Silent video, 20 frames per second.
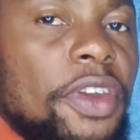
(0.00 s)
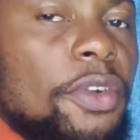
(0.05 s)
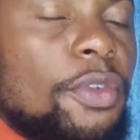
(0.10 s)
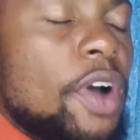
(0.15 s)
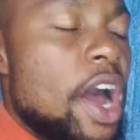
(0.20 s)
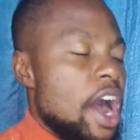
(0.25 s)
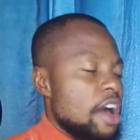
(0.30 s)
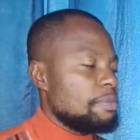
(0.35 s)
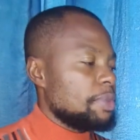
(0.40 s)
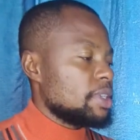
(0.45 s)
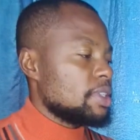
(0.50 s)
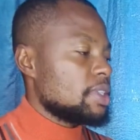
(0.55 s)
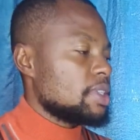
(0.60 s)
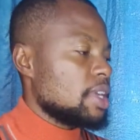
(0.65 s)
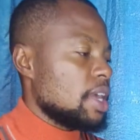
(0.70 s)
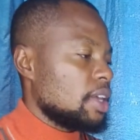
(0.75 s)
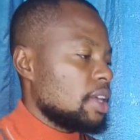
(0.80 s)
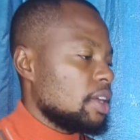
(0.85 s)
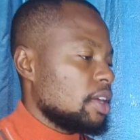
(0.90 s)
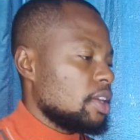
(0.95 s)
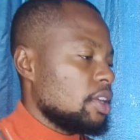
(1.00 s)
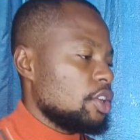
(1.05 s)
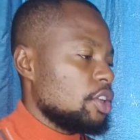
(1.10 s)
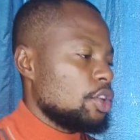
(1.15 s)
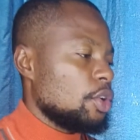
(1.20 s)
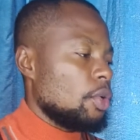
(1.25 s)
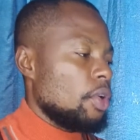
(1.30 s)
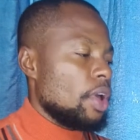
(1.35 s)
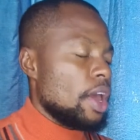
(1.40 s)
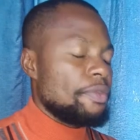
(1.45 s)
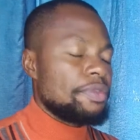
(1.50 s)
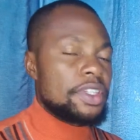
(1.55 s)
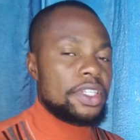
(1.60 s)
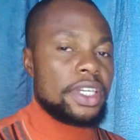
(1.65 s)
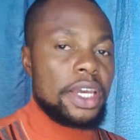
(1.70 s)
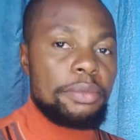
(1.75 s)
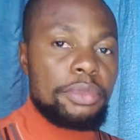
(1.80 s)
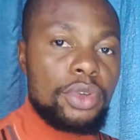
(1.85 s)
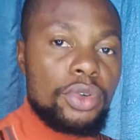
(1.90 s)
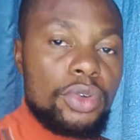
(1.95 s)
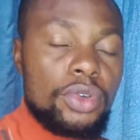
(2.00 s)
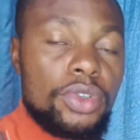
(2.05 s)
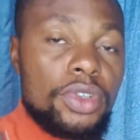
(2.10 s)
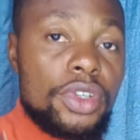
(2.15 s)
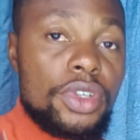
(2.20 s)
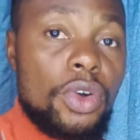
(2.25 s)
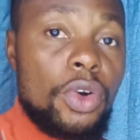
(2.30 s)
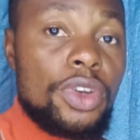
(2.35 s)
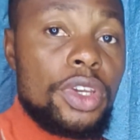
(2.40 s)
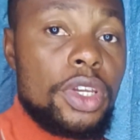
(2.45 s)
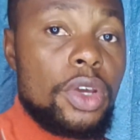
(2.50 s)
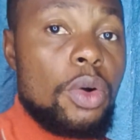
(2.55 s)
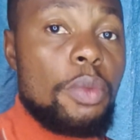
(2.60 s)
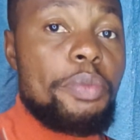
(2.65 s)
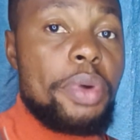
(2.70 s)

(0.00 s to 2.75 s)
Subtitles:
you have been staking your FTM tokens on the